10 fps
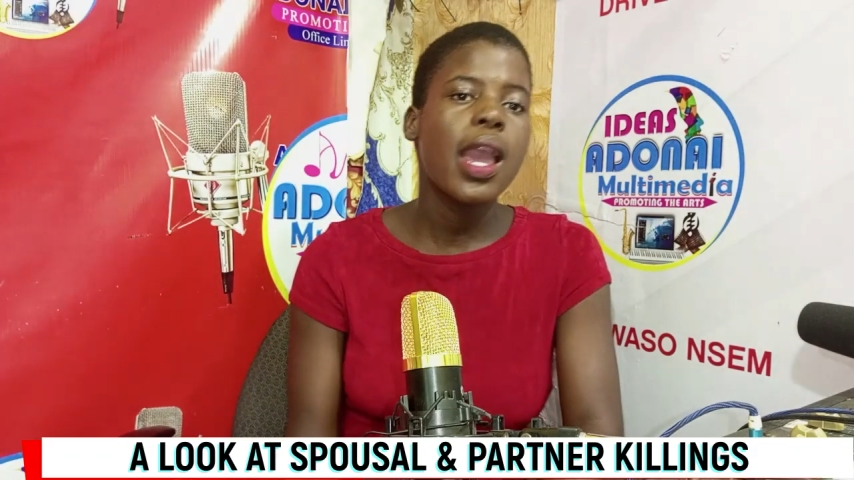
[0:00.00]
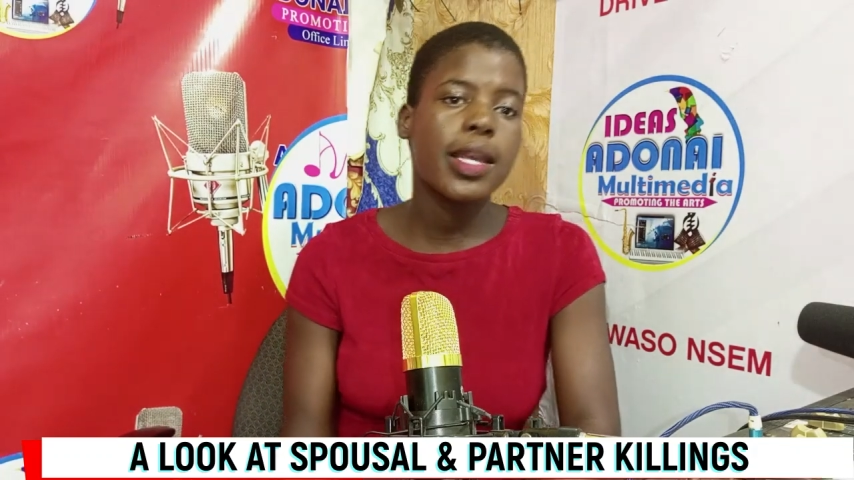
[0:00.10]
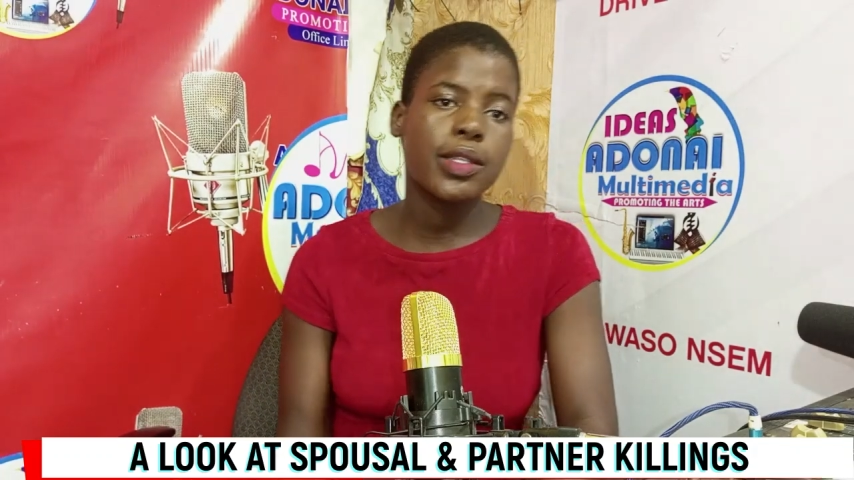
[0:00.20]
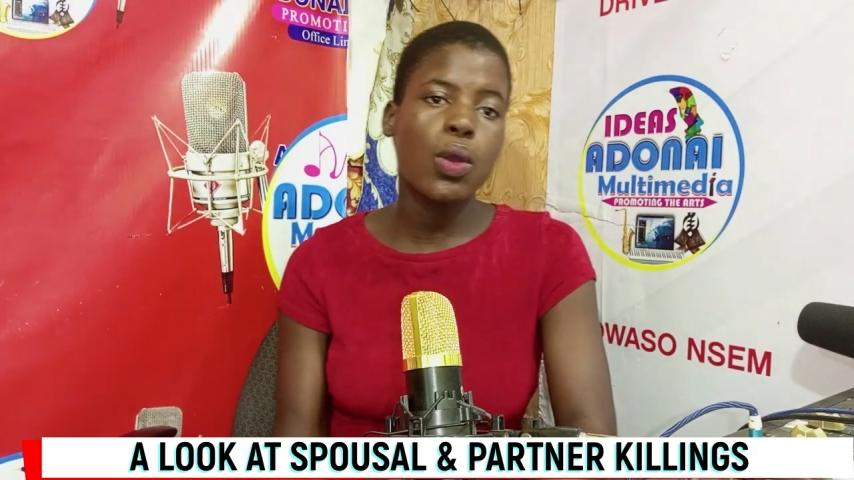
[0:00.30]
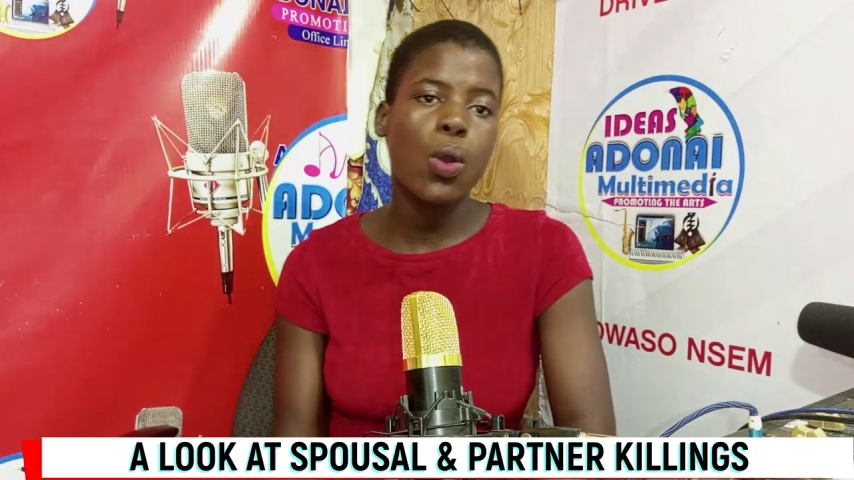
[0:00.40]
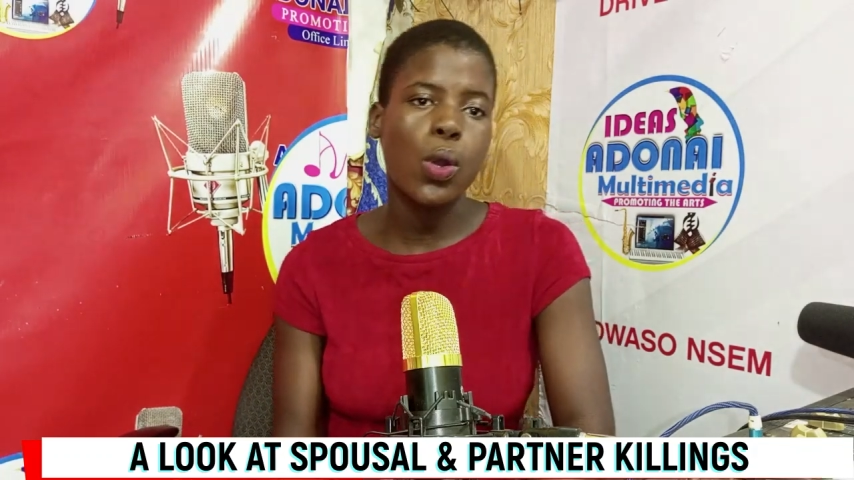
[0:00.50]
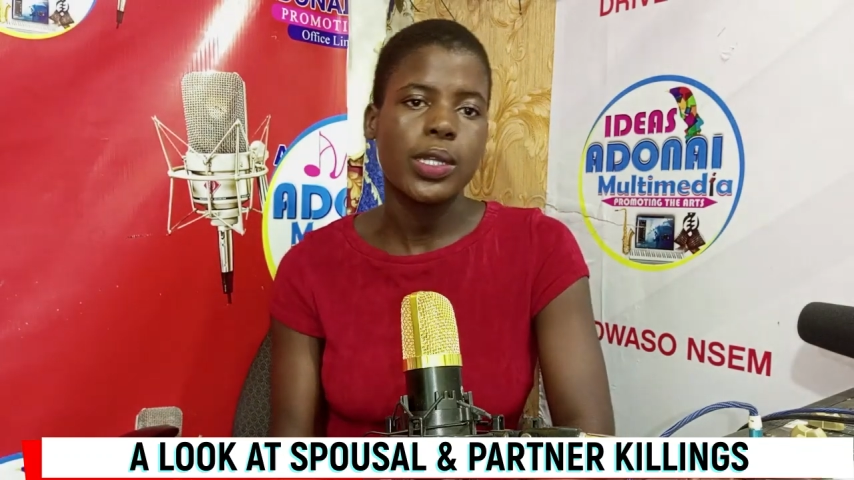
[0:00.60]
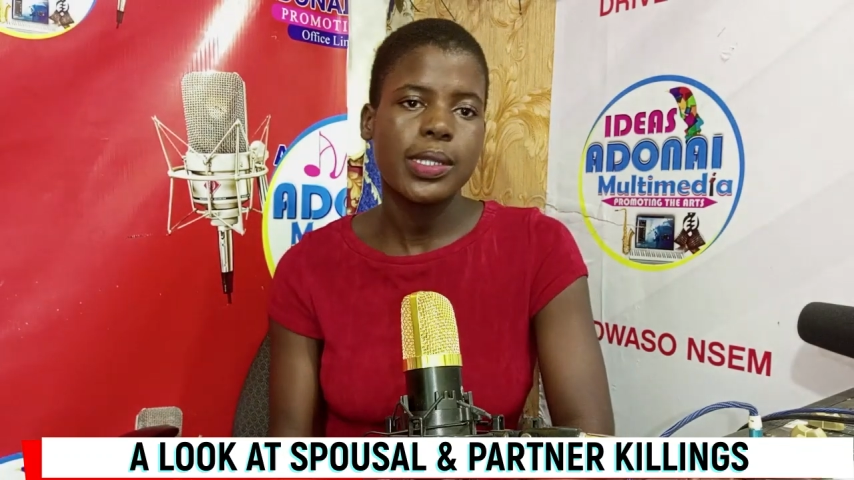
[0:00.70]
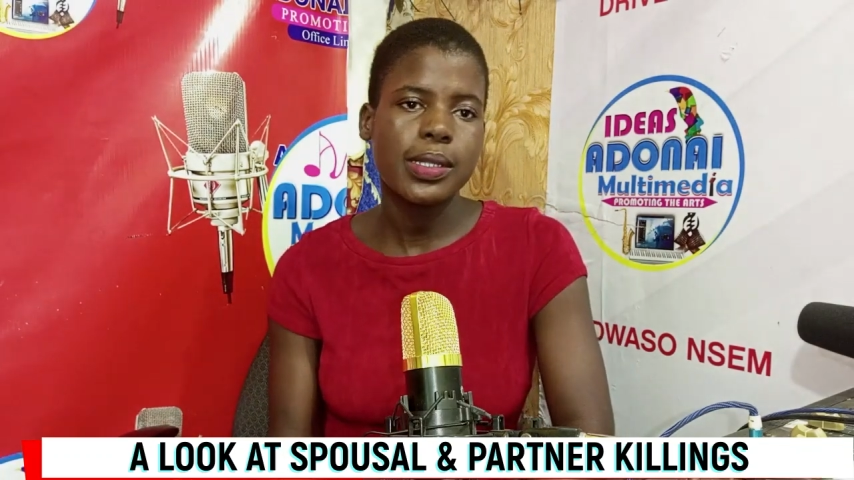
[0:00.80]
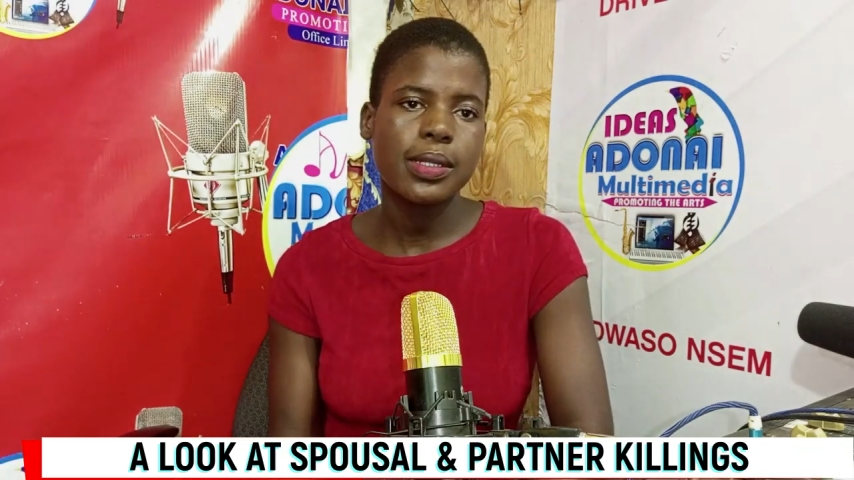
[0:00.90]
its
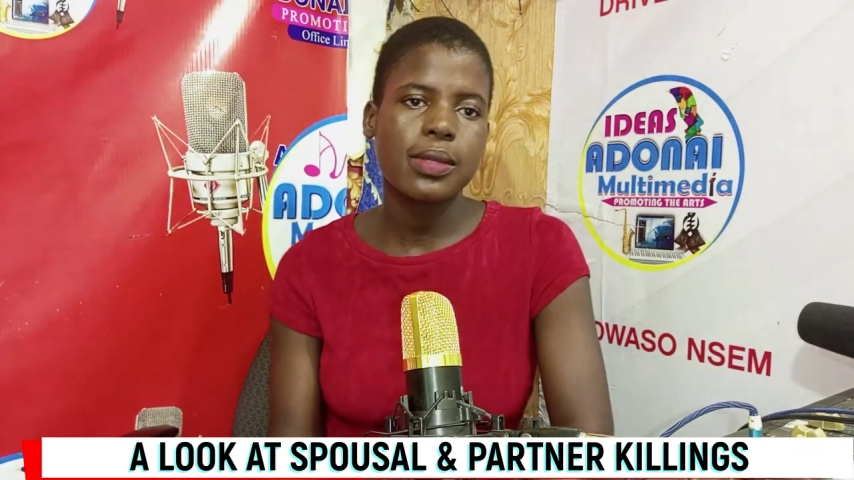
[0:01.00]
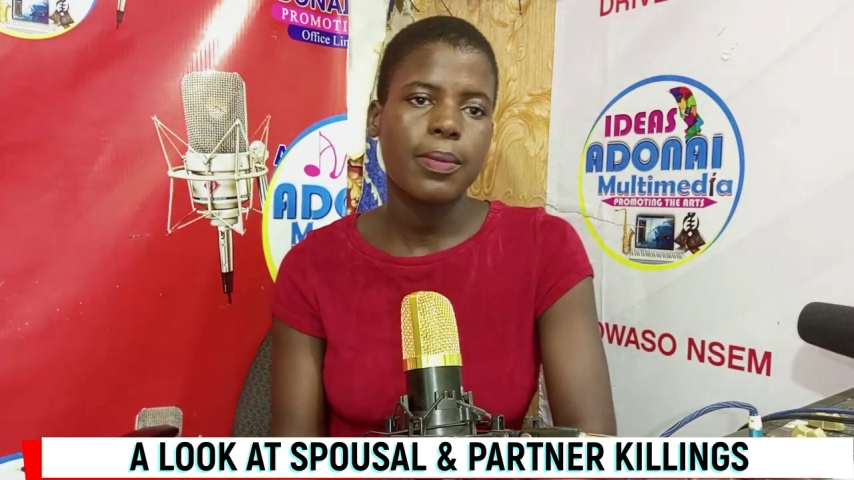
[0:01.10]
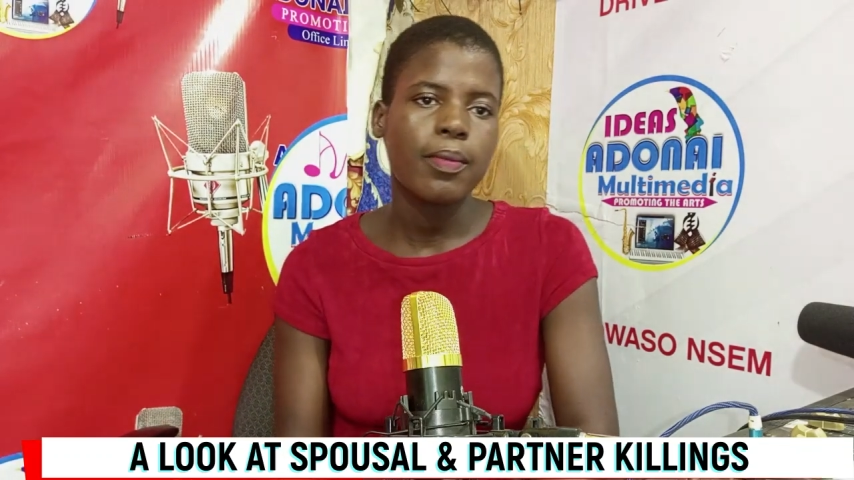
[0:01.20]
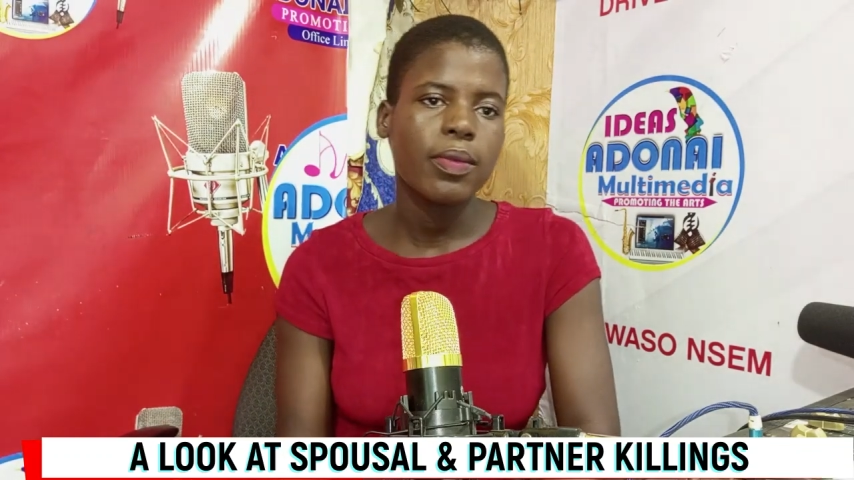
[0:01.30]
course.